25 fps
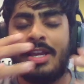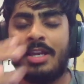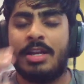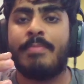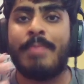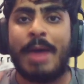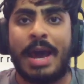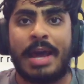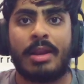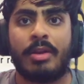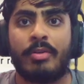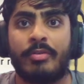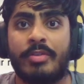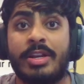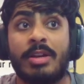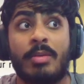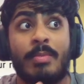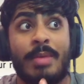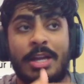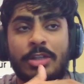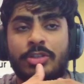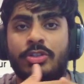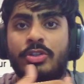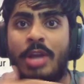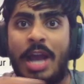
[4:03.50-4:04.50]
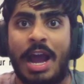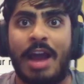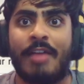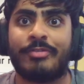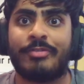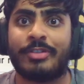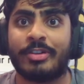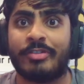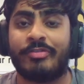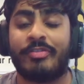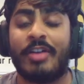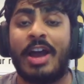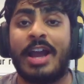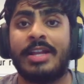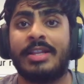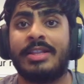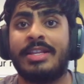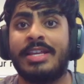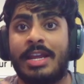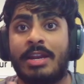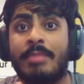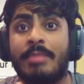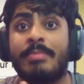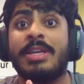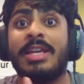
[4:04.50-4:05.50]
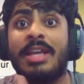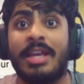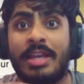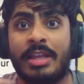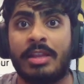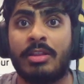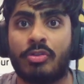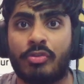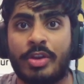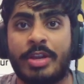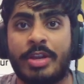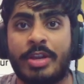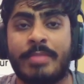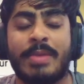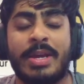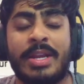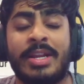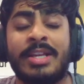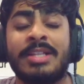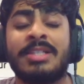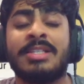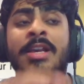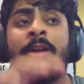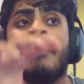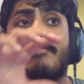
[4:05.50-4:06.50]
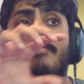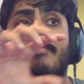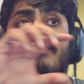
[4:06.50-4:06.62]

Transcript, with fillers: In a battle arena match, you have to fight the enemy in three minutes.